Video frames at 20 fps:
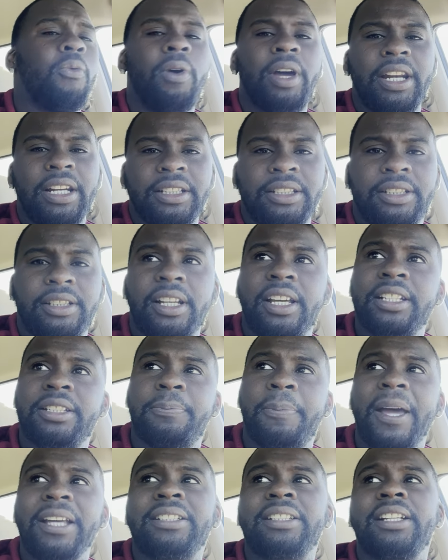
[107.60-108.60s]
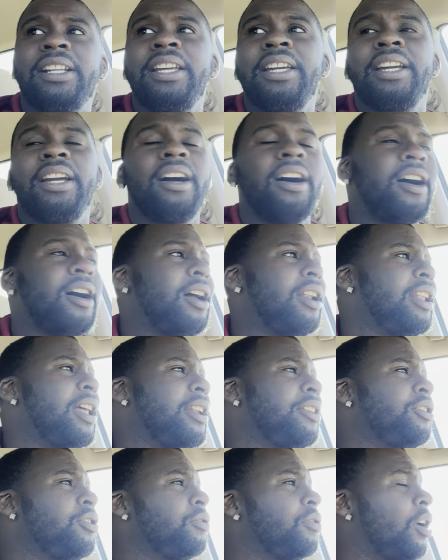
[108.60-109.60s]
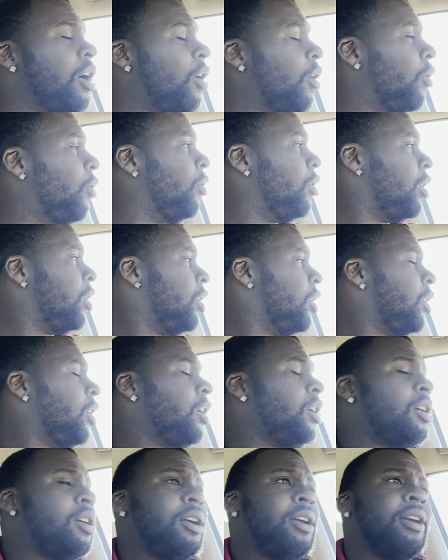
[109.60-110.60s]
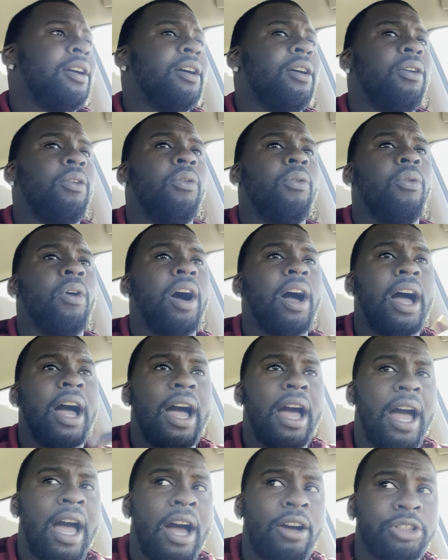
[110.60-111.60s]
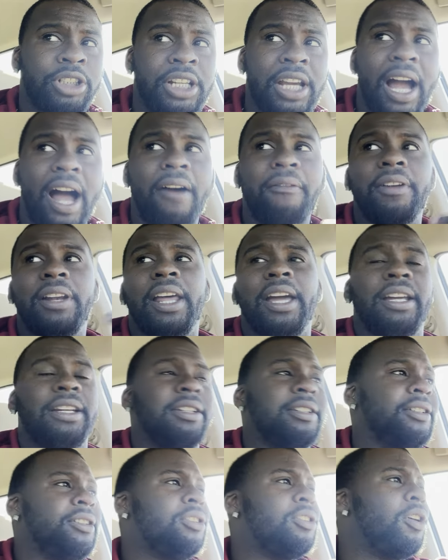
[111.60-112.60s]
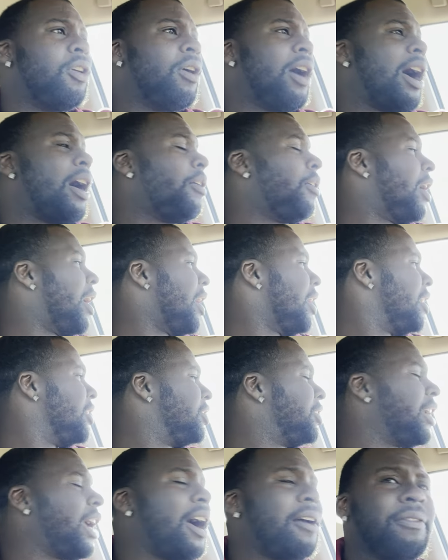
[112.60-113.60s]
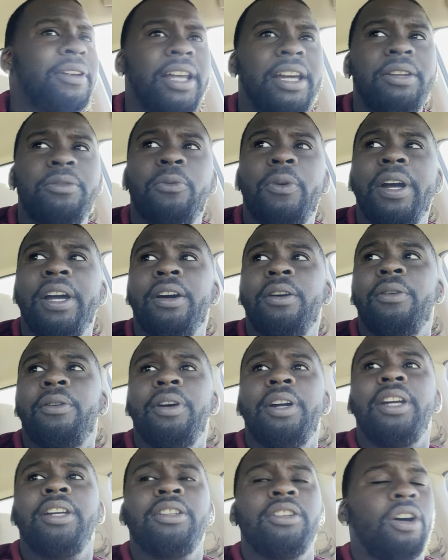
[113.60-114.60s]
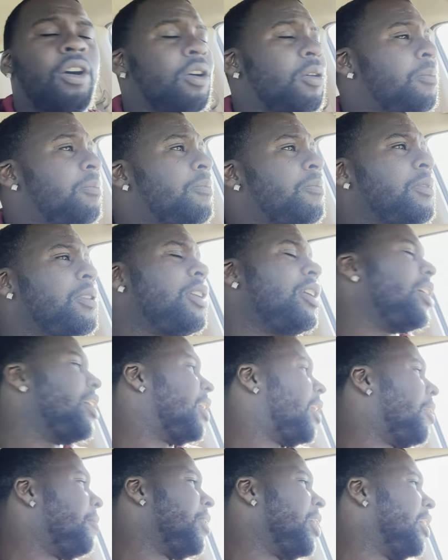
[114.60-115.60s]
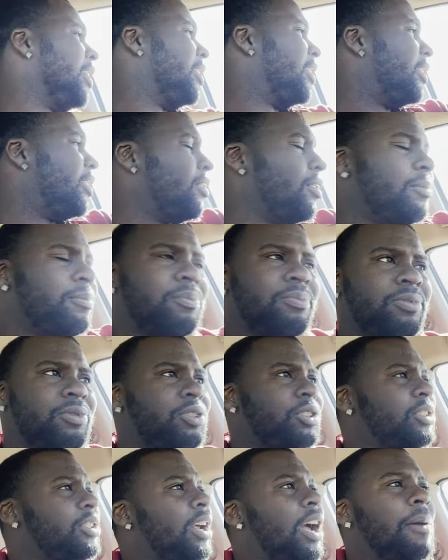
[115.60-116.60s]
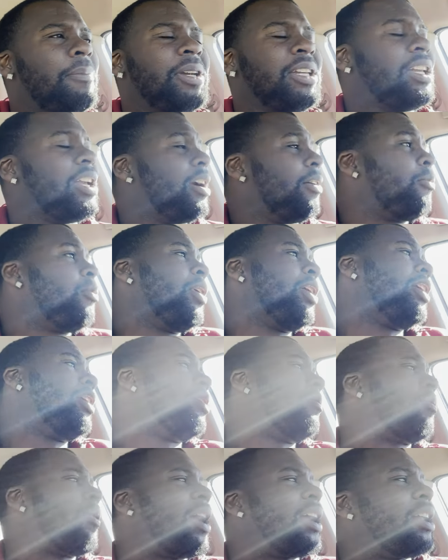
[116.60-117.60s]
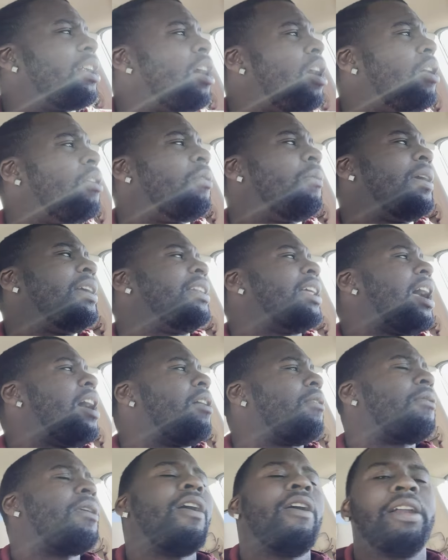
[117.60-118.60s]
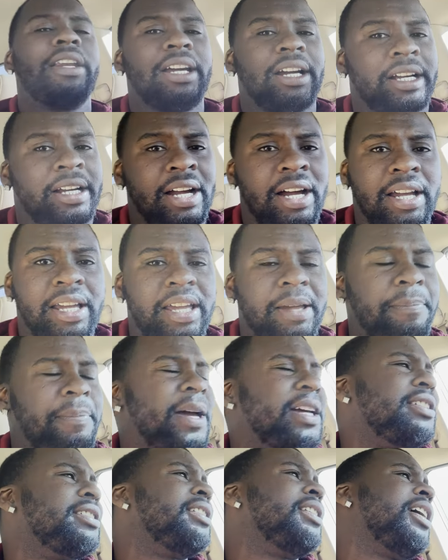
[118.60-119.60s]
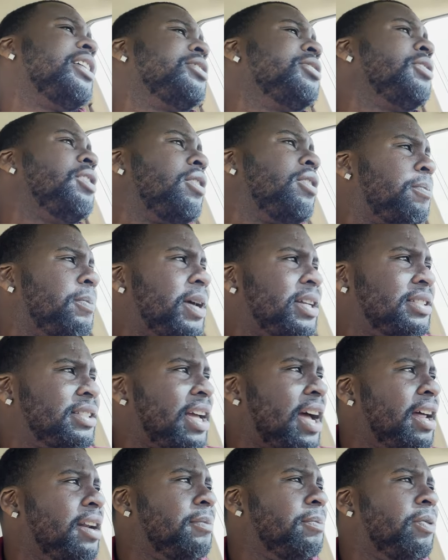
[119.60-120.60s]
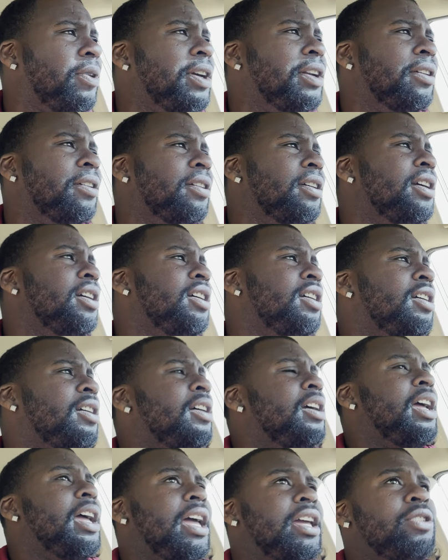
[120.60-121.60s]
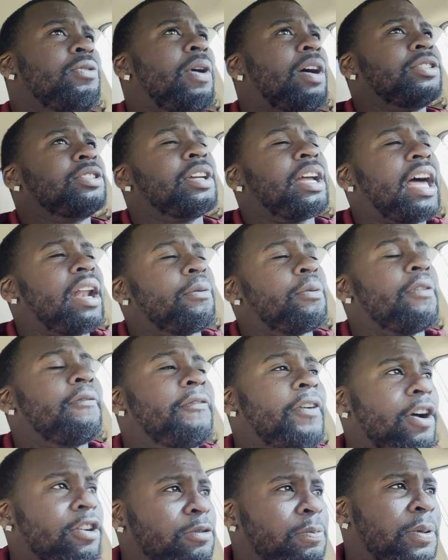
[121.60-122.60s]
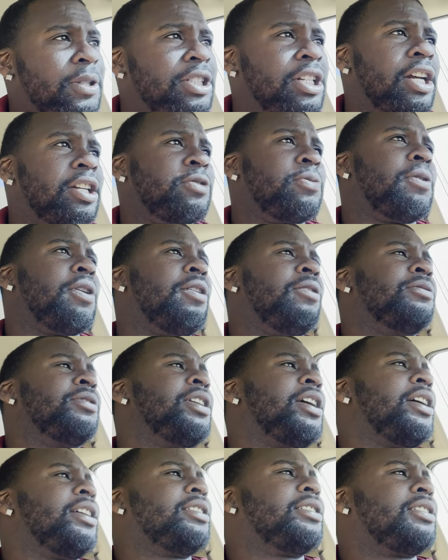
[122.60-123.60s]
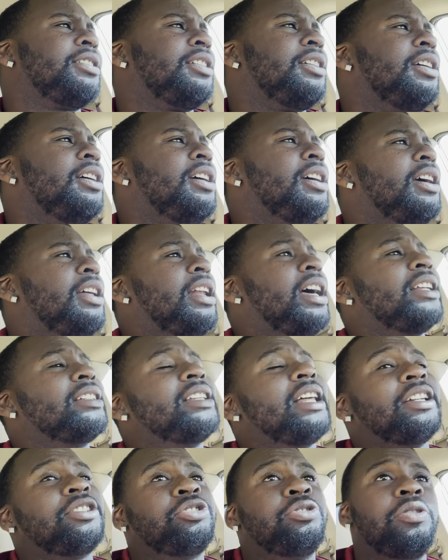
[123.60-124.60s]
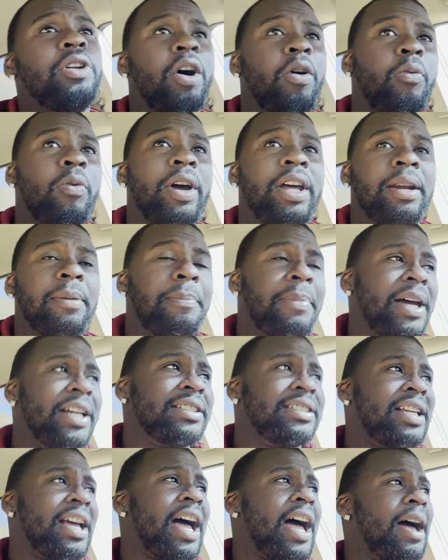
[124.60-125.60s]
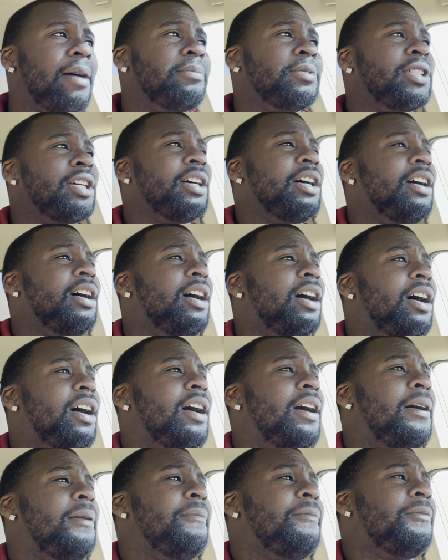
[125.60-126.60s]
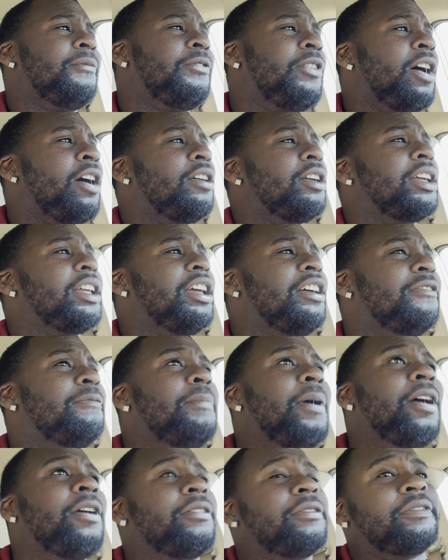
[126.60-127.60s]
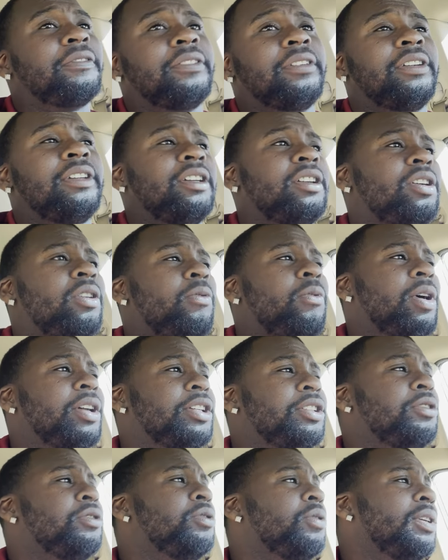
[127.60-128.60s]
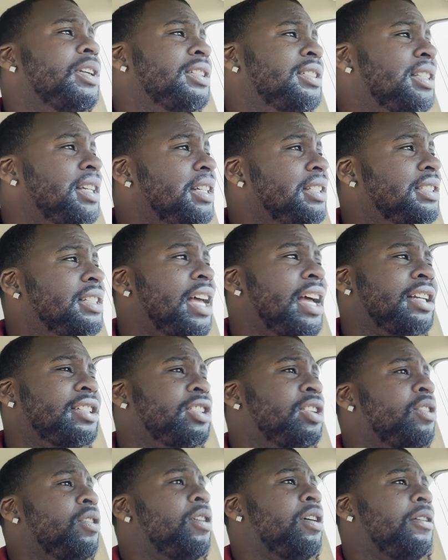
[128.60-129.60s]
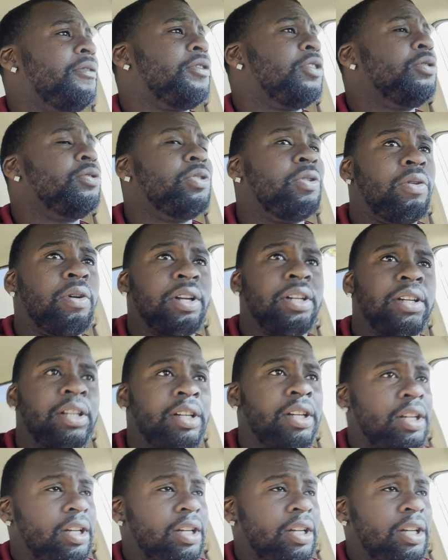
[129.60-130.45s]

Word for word: when is is basically uh, letting you know how she ovulating. You know how is she ovulating well? You know, I mean, I mean, yeah, Willie to break it all the way down raw and uncut, it basically lets you best time to breed her, And you also got a reverse progesterone test. That's lets you know when the best time to um, for her to give birth. Whether you're doing a C-section or if you're doing,